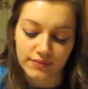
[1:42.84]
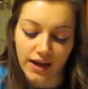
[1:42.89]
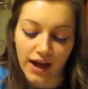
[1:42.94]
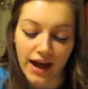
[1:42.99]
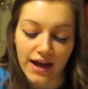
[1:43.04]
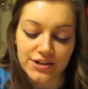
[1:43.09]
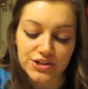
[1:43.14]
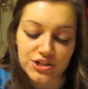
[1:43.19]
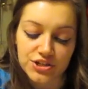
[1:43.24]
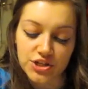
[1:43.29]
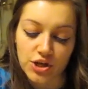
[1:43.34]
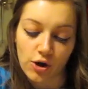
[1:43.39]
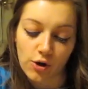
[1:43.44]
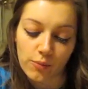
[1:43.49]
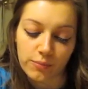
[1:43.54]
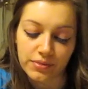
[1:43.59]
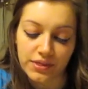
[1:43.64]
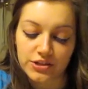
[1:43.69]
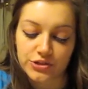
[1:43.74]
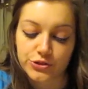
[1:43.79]
I just
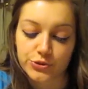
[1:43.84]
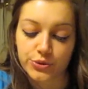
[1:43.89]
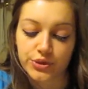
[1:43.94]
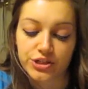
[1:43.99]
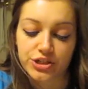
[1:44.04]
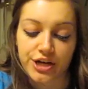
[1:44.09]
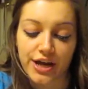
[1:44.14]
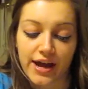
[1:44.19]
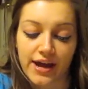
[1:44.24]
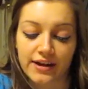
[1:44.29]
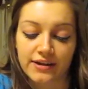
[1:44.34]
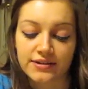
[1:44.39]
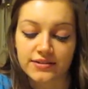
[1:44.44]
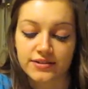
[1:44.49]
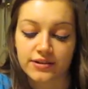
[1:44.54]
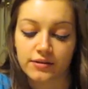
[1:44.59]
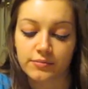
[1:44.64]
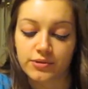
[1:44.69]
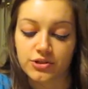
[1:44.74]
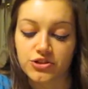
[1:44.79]
hope that Julie Chen is
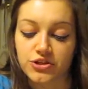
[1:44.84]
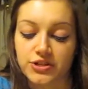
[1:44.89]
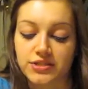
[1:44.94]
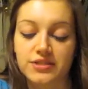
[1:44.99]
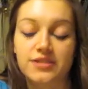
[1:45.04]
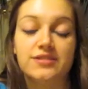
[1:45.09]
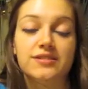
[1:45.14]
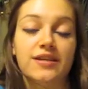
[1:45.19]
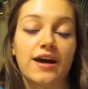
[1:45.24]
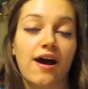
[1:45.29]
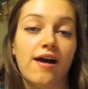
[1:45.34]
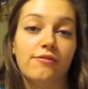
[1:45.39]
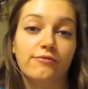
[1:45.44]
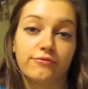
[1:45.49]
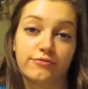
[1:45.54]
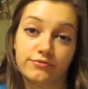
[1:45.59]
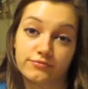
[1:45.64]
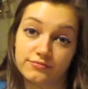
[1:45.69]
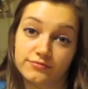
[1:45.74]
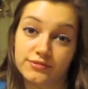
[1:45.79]
going to be just as
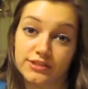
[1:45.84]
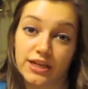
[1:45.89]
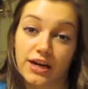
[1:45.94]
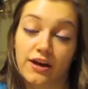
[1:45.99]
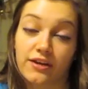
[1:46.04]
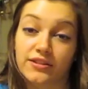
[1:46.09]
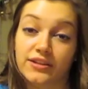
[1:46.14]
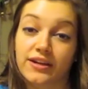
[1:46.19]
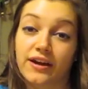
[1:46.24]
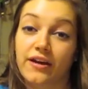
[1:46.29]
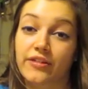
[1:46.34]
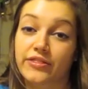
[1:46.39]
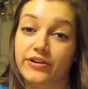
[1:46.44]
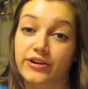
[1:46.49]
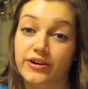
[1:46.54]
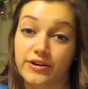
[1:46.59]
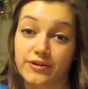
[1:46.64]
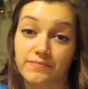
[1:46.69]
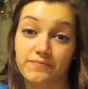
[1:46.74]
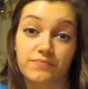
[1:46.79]
tough on the
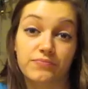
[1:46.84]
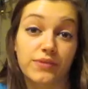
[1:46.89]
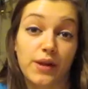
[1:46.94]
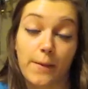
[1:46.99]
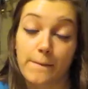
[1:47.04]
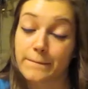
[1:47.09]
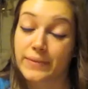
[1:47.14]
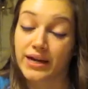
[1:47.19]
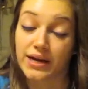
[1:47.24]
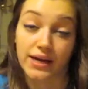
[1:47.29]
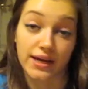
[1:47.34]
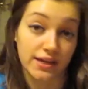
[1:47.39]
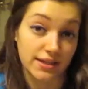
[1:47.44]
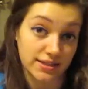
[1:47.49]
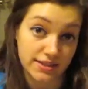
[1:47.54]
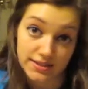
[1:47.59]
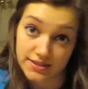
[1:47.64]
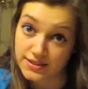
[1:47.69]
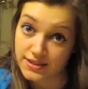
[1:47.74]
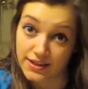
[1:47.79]
other
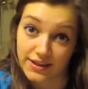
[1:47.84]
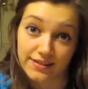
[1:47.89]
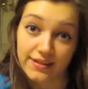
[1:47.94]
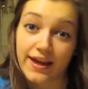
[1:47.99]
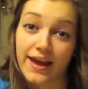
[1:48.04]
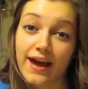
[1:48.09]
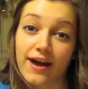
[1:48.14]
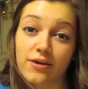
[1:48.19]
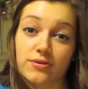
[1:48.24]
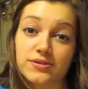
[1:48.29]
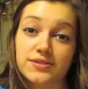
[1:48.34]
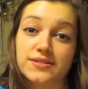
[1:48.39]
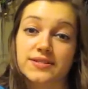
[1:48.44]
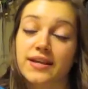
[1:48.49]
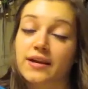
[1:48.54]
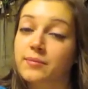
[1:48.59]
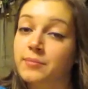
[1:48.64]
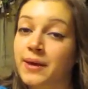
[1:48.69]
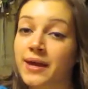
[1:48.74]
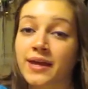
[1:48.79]
bigots in the house,
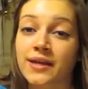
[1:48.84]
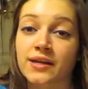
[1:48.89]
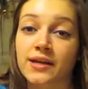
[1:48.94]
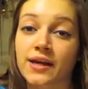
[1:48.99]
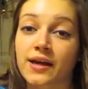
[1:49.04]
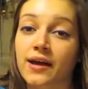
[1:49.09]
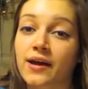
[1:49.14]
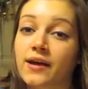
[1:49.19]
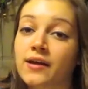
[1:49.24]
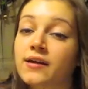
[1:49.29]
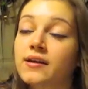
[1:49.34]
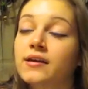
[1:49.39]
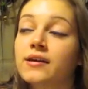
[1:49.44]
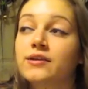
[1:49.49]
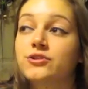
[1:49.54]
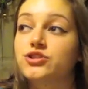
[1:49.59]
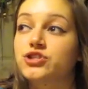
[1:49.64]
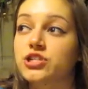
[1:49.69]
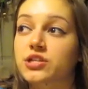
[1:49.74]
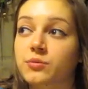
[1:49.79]
like Amanda,
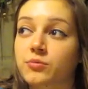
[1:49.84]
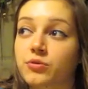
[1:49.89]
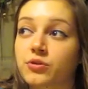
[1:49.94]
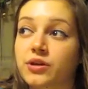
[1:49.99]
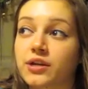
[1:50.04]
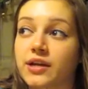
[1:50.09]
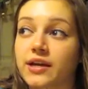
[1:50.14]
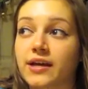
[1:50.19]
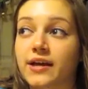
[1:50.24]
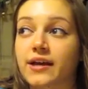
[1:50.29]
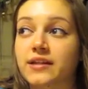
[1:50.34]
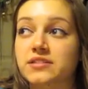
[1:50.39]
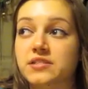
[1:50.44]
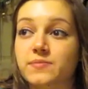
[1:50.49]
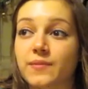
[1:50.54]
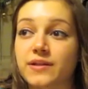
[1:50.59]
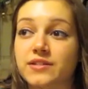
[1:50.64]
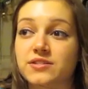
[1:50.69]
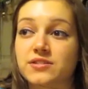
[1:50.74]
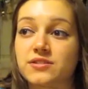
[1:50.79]
Gina Marie, and
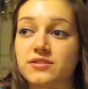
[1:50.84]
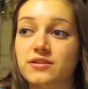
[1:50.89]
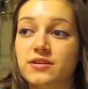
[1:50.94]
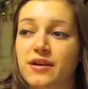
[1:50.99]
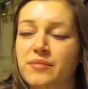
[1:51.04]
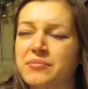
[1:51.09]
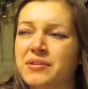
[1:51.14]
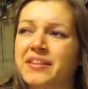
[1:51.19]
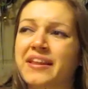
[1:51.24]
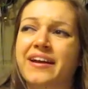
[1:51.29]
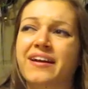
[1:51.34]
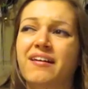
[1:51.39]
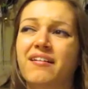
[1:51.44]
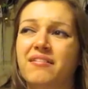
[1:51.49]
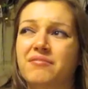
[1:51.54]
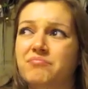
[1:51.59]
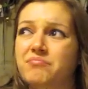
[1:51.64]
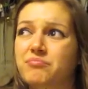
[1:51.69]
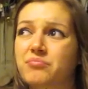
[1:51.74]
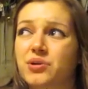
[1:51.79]
Spencer. I mean, like,
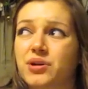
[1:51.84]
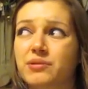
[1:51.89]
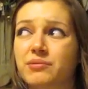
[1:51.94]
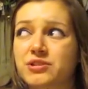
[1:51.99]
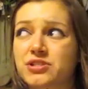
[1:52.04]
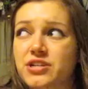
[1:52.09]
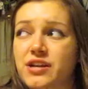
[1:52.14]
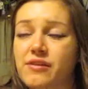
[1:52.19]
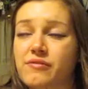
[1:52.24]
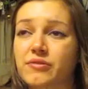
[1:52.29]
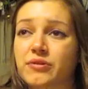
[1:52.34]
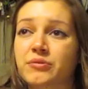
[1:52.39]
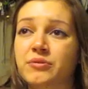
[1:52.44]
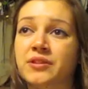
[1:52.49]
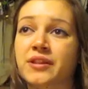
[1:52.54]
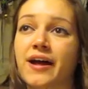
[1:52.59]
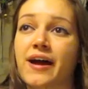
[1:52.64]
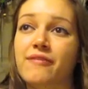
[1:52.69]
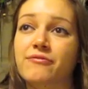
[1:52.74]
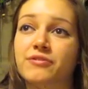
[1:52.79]
pretty much
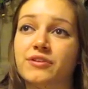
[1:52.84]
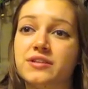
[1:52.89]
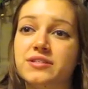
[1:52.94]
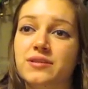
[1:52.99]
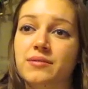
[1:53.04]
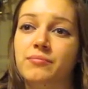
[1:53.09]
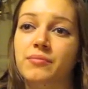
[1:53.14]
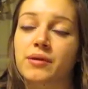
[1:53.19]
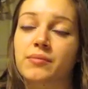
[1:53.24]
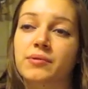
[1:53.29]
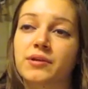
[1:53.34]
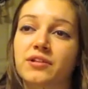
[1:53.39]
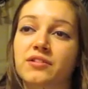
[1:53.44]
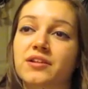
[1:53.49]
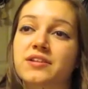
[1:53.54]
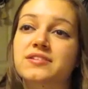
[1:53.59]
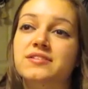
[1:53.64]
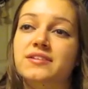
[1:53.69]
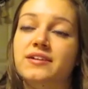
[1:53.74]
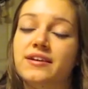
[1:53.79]
everyone left except maybe
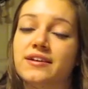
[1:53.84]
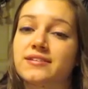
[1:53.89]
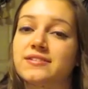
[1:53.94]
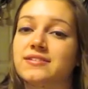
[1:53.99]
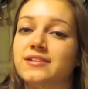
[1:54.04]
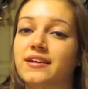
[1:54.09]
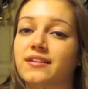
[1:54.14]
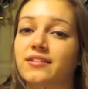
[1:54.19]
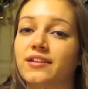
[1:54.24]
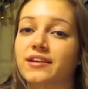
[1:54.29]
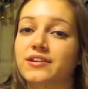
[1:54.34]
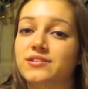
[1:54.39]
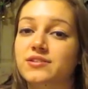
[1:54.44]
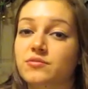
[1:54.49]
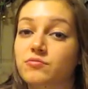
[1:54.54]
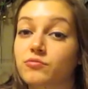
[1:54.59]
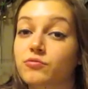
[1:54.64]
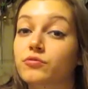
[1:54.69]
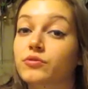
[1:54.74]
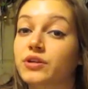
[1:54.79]
Elissa has said, like,
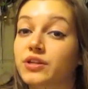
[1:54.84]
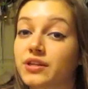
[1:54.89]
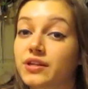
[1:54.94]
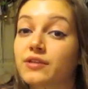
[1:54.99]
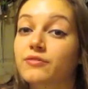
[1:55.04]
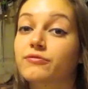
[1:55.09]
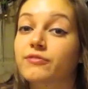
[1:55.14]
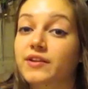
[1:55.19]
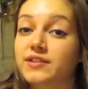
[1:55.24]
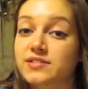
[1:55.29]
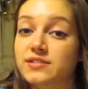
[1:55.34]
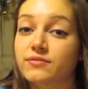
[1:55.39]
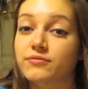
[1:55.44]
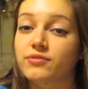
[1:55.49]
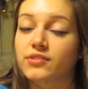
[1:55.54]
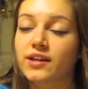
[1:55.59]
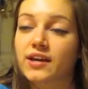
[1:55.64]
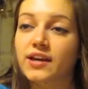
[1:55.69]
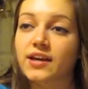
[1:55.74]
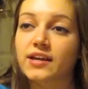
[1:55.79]
some really offensive
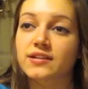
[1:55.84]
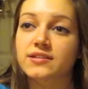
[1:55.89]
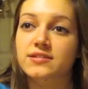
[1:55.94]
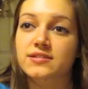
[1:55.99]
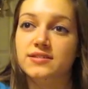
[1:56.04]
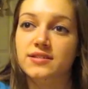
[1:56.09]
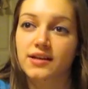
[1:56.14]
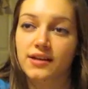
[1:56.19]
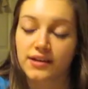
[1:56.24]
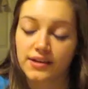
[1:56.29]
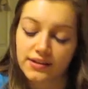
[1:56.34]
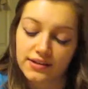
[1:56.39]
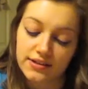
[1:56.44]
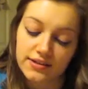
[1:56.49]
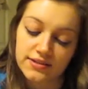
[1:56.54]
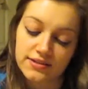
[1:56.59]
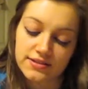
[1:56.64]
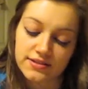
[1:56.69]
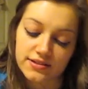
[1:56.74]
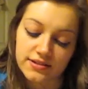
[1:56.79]
things.
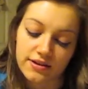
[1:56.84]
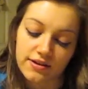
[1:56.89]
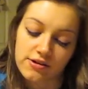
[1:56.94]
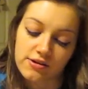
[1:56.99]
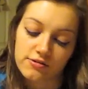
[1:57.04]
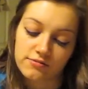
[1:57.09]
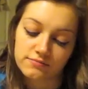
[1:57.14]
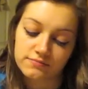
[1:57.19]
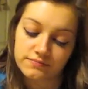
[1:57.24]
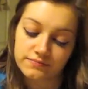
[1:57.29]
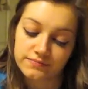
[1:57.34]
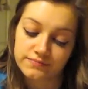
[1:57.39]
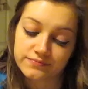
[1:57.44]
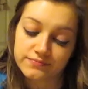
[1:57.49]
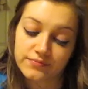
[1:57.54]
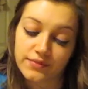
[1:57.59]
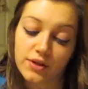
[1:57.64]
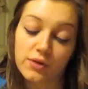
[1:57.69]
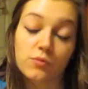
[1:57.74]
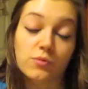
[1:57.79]
So,
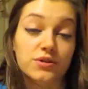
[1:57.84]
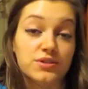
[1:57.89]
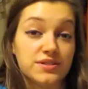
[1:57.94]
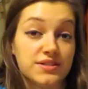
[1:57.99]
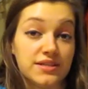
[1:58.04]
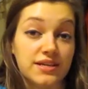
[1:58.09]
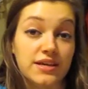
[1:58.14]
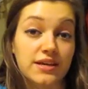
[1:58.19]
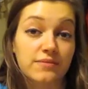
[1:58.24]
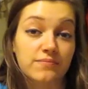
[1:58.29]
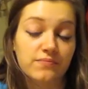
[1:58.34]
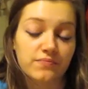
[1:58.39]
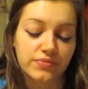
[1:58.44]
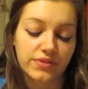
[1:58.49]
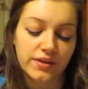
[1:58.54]
we'll see.